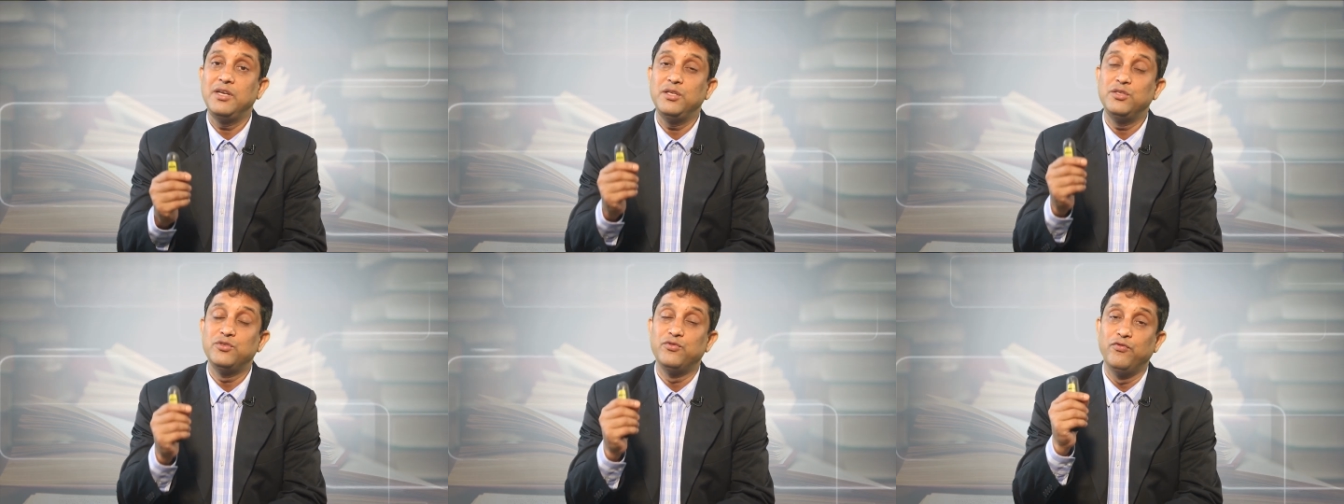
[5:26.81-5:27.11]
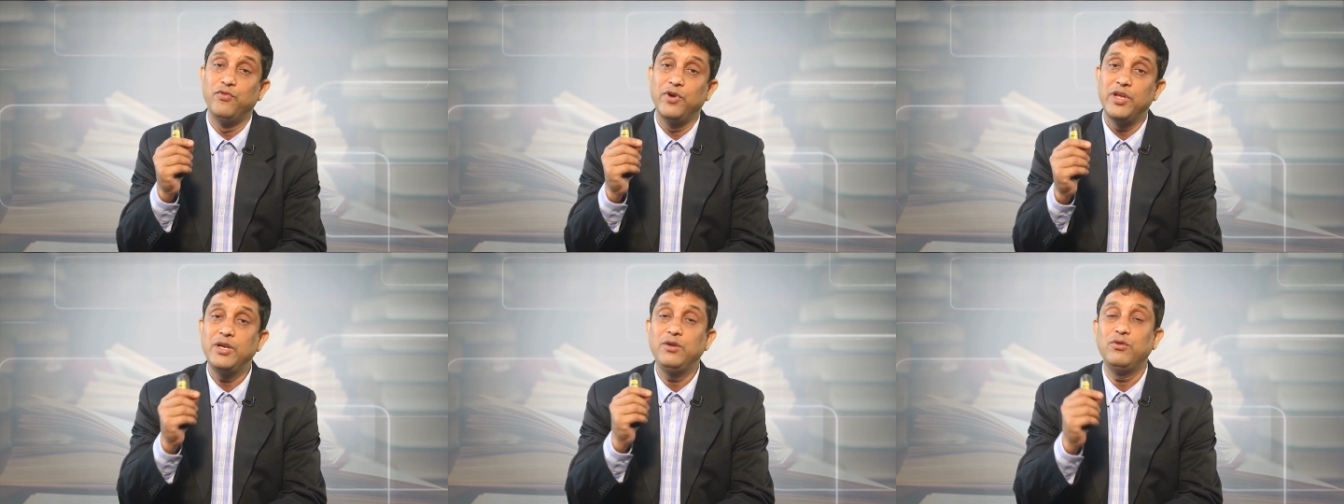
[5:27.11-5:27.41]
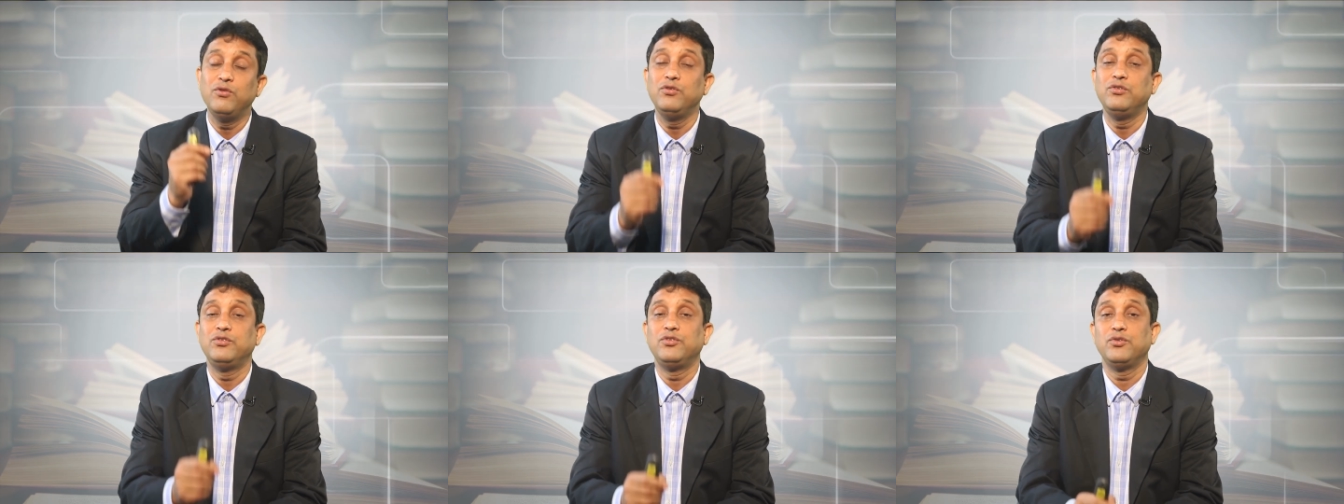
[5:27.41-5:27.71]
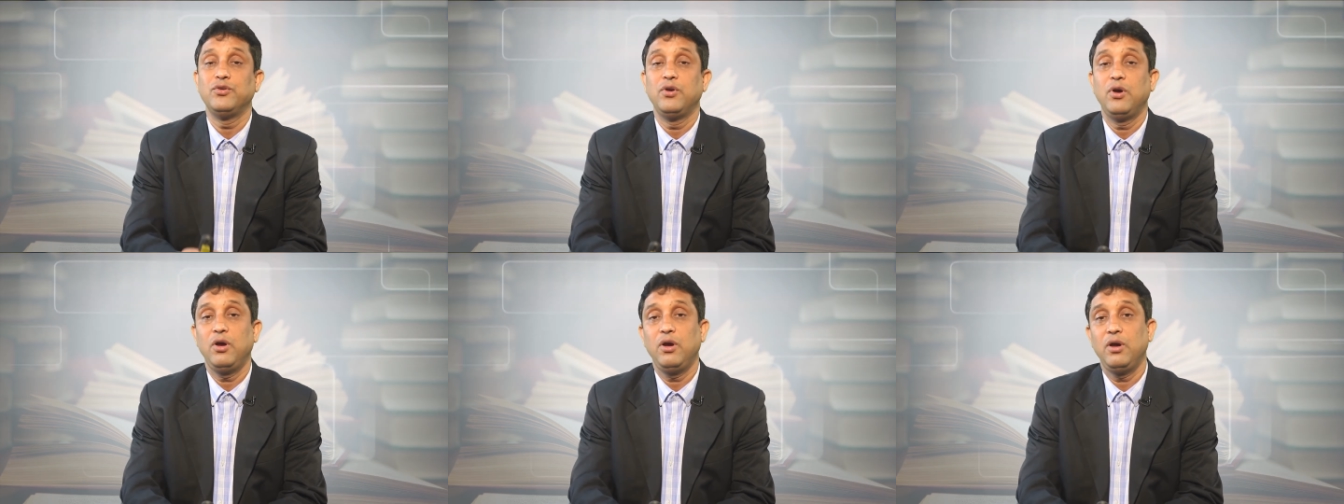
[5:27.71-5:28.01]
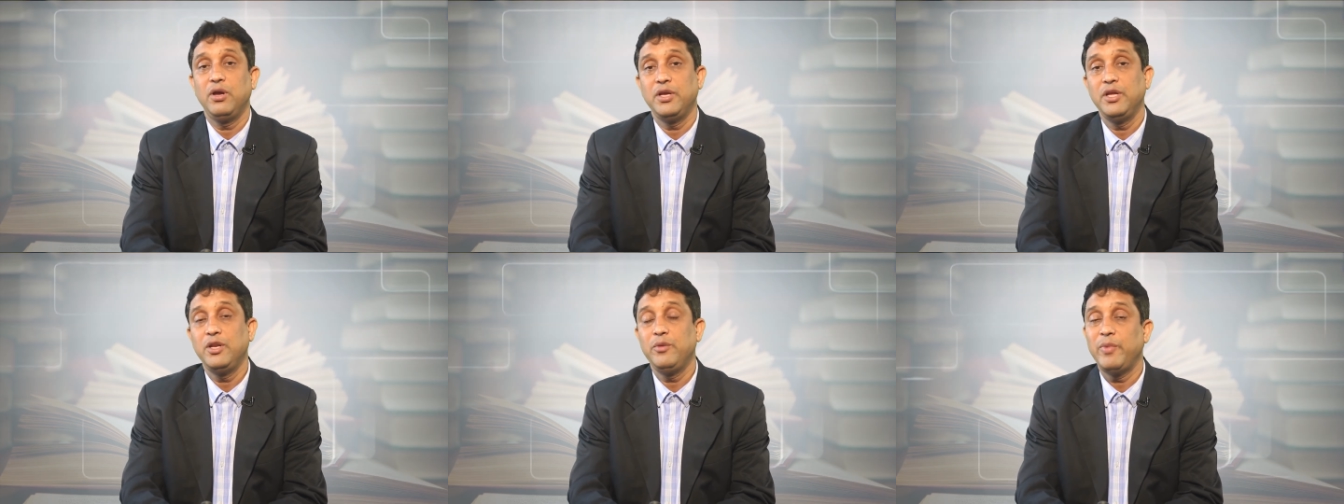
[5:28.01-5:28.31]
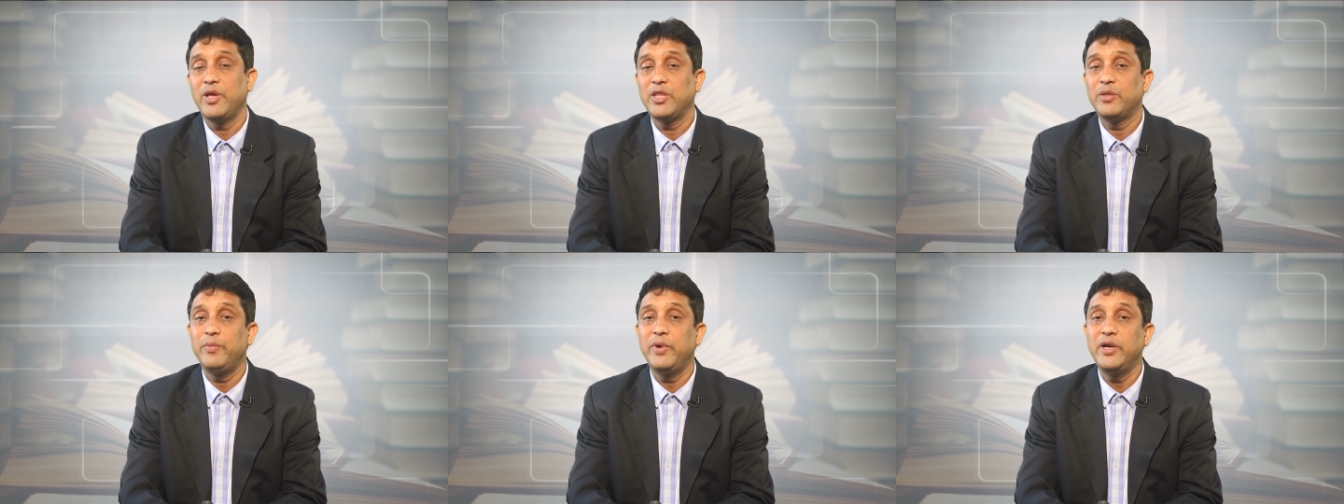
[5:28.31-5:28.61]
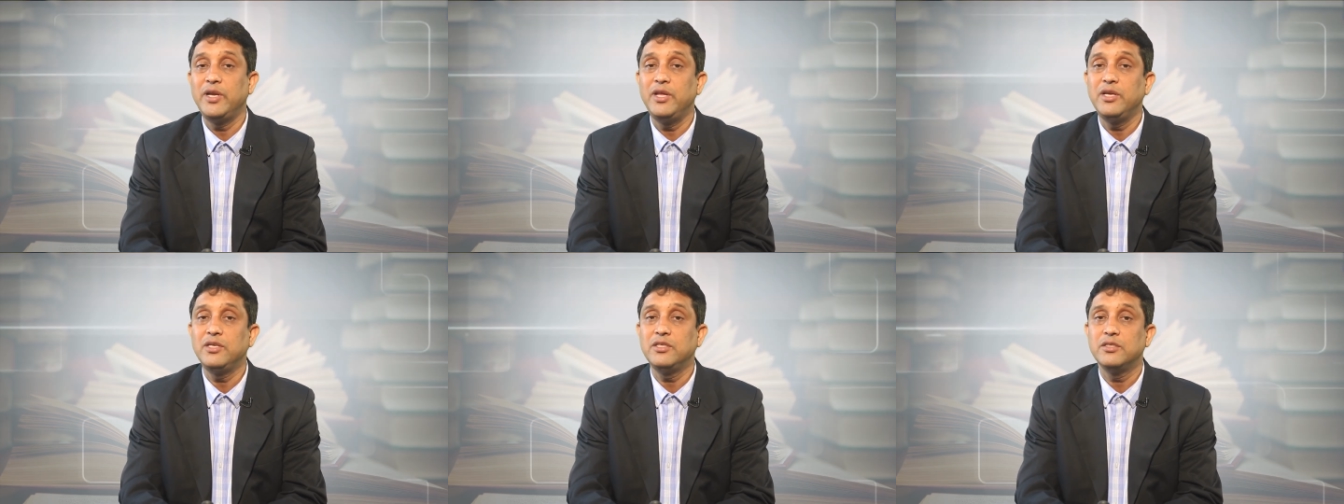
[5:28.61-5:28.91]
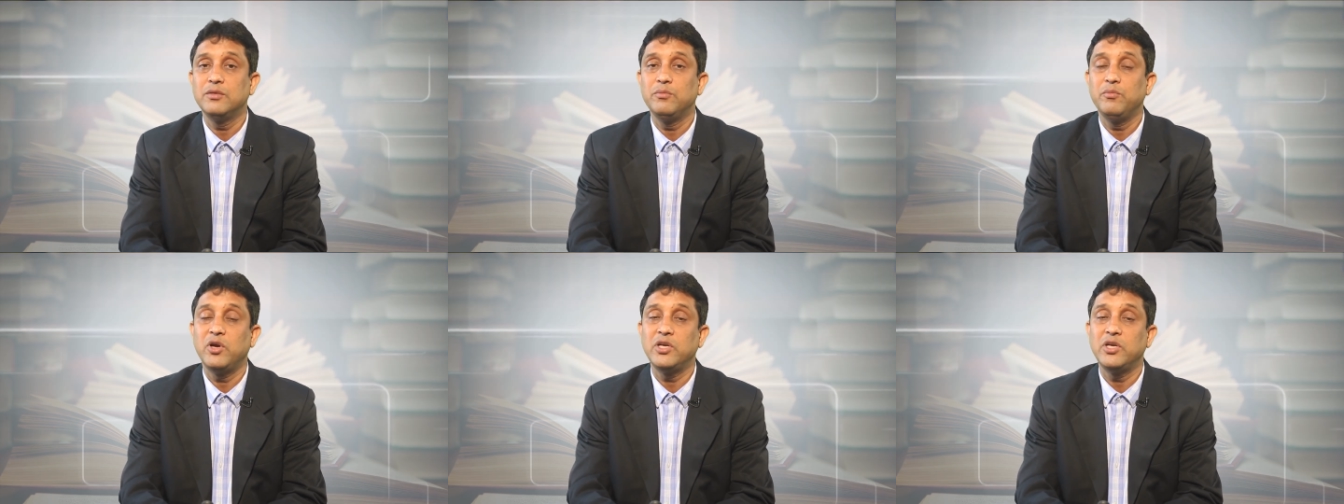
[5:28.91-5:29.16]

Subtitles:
is very good in mathematics,